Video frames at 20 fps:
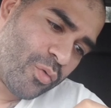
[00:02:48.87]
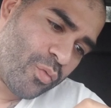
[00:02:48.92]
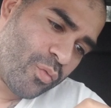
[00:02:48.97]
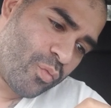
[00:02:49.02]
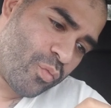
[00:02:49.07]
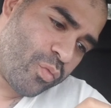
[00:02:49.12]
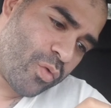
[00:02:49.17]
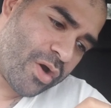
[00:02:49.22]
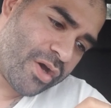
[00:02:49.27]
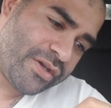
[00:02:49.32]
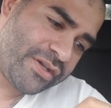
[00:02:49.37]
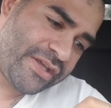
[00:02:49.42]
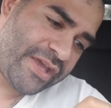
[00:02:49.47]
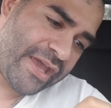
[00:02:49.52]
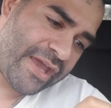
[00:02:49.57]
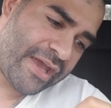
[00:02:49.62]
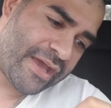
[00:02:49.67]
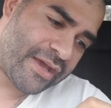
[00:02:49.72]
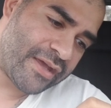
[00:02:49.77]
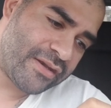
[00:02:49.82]
One
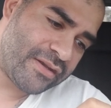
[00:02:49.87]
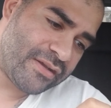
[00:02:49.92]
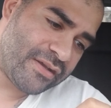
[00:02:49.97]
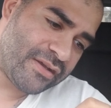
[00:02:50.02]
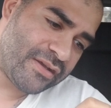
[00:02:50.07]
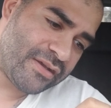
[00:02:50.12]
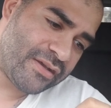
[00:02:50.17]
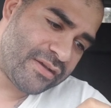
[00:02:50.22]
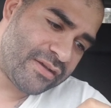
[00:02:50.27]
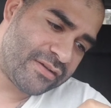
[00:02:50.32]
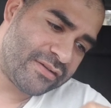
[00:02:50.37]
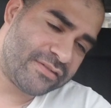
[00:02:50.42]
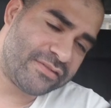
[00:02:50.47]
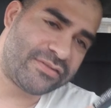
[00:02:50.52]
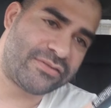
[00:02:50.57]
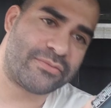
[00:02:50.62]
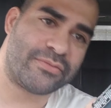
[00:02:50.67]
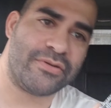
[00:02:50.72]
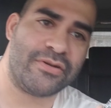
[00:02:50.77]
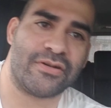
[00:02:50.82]
can is
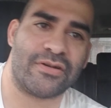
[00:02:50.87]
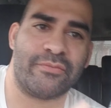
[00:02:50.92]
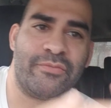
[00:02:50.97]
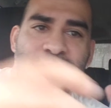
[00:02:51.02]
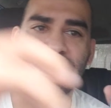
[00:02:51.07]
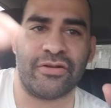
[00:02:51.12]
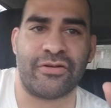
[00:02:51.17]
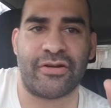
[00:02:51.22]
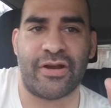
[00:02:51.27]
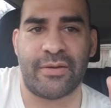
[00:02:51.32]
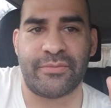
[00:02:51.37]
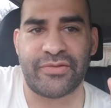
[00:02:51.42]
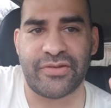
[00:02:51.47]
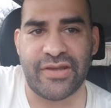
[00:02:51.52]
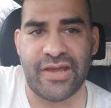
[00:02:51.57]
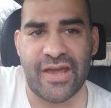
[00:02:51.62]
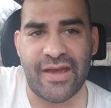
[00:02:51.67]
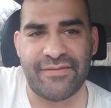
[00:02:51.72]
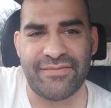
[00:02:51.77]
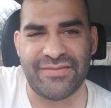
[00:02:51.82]
300 milligrams of
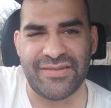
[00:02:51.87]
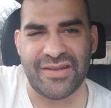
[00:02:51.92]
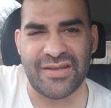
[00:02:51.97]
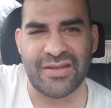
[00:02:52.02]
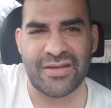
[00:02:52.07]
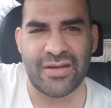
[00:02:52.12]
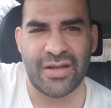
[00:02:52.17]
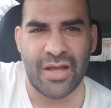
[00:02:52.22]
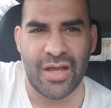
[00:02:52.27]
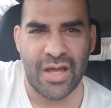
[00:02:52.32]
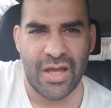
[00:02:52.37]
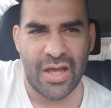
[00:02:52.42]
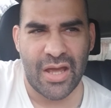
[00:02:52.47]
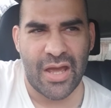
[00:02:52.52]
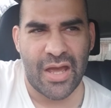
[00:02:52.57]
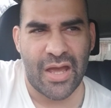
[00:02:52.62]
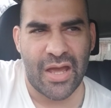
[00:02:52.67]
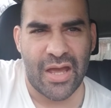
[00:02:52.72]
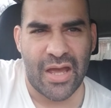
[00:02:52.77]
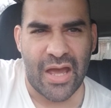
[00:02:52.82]
caffeine.
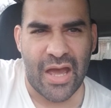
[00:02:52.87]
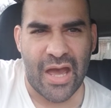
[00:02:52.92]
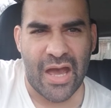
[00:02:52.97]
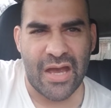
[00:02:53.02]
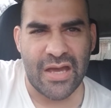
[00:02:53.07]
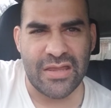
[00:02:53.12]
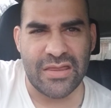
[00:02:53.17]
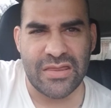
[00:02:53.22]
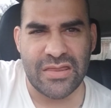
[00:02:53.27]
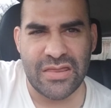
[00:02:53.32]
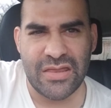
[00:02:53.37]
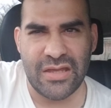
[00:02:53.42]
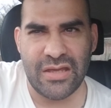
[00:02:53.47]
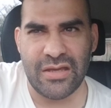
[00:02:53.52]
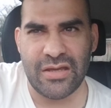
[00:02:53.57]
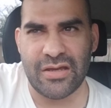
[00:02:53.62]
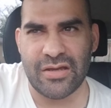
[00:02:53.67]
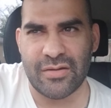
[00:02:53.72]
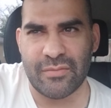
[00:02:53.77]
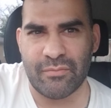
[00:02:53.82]
I
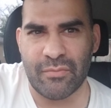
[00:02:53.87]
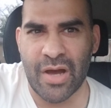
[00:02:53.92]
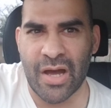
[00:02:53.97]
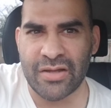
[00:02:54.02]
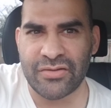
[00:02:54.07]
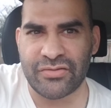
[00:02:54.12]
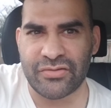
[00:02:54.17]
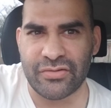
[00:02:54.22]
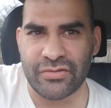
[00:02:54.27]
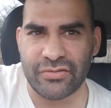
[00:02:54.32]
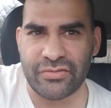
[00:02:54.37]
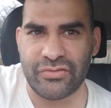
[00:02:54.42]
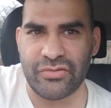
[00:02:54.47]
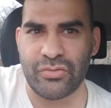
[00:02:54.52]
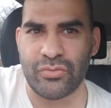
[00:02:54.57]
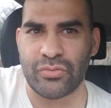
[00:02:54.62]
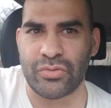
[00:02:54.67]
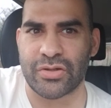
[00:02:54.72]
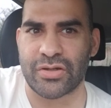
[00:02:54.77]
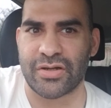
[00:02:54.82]
think Monster's
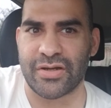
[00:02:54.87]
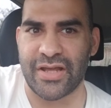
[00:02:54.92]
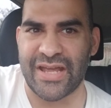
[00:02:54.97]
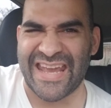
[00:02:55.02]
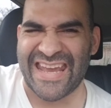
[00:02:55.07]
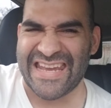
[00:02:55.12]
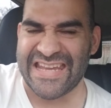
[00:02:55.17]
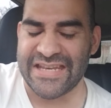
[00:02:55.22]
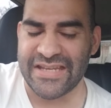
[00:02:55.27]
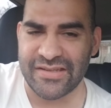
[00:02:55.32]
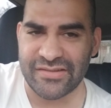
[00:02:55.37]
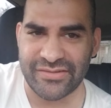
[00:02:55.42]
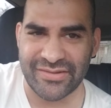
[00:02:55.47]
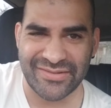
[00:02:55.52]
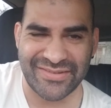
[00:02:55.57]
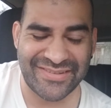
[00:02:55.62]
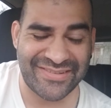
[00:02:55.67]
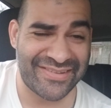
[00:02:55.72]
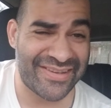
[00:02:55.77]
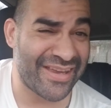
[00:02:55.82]
280, so
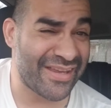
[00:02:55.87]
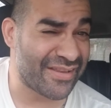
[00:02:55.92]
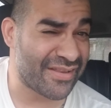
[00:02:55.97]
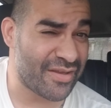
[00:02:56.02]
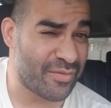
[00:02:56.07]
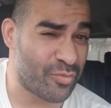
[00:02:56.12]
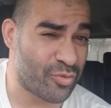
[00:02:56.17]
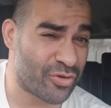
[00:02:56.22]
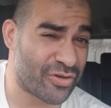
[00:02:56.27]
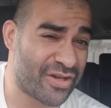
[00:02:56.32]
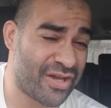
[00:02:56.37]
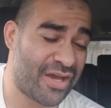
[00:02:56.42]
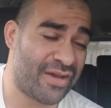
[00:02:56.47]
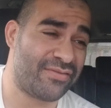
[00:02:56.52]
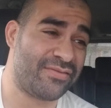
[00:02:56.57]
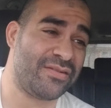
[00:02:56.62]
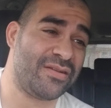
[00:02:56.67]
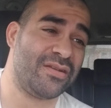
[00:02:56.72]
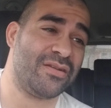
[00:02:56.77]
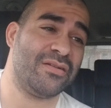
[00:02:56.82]
slightly more
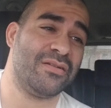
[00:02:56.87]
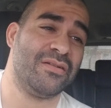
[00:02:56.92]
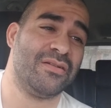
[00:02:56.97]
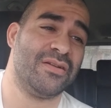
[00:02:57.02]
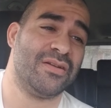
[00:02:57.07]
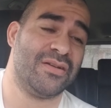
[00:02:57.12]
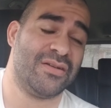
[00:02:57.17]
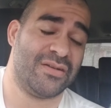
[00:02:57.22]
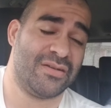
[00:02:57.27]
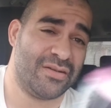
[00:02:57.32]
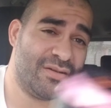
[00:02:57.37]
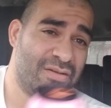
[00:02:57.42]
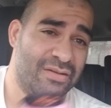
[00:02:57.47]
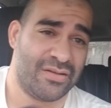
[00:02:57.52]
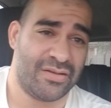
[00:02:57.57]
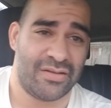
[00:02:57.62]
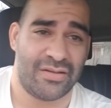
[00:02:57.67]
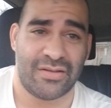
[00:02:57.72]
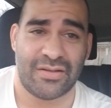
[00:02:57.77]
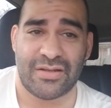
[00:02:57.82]
caffeine.
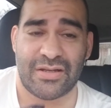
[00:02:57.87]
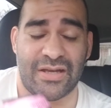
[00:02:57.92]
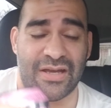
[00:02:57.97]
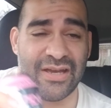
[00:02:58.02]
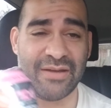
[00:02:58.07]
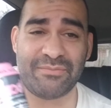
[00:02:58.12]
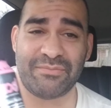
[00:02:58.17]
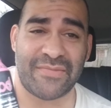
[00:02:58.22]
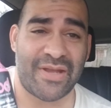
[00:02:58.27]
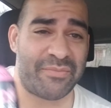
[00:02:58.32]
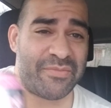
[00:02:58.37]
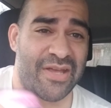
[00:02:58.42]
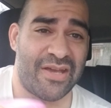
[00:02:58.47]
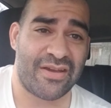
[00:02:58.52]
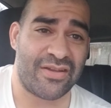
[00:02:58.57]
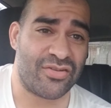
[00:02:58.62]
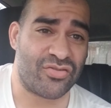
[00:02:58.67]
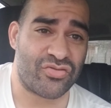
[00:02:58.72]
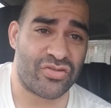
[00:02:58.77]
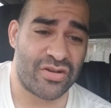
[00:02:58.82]
I'm, I'm not
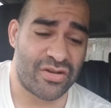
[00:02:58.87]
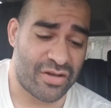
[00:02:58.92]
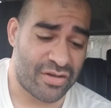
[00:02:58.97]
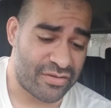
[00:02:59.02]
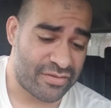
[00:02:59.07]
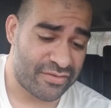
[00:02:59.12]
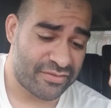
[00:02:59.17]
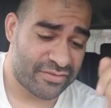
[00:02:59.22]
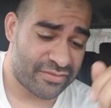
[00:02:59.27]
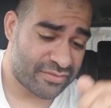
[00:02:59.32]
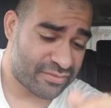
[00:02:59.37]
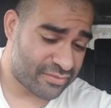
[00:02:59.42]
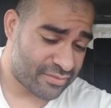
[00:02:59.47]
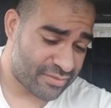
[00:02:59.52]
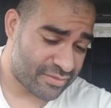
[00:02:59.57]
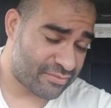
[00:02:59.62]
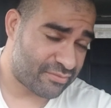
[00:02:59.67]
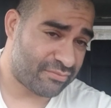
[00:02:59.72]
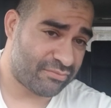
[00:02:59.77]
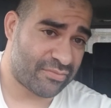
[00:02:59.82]
going to drink all this.
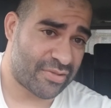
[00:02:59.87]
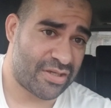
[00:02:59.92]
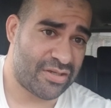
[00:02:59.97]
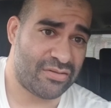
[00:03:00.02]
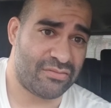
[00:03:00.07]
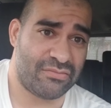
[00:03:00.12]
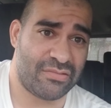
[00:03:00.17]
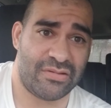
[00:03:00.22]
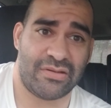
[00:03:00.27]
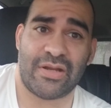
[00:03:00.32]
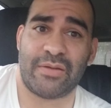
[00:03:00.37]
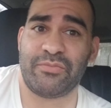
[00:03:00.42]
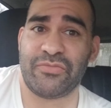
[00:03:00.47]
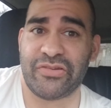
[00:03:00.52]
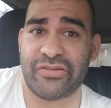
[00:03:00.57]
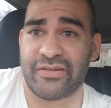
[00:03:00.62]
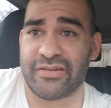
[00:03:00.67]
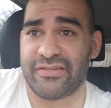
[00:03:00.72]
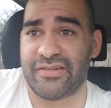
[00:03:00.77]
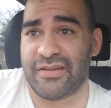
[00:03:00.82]
I, I'm
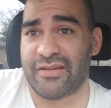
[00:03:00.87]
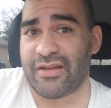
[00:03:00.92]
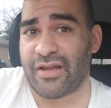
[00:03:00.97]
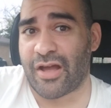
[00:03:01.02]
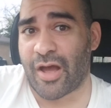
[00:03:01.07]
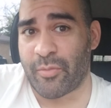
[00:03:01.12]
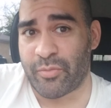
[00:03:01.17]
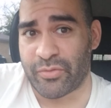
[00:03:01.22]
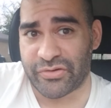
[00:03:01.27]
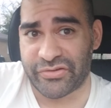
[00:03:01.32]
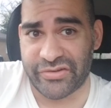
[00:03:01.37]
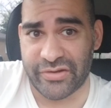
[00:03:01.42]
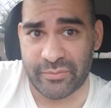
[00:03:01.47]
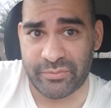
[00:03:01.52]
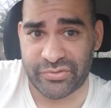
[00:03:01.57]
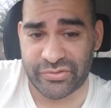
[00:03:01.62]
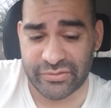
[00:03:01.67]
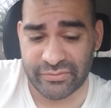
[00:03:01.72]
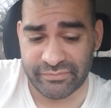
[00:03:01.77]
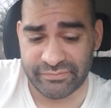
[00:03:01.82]
just going to take a couple
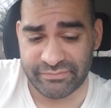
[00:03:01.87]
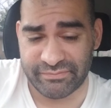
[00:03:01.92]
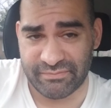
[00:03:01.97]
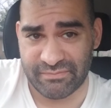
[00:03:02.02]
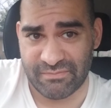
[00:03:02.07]
sips.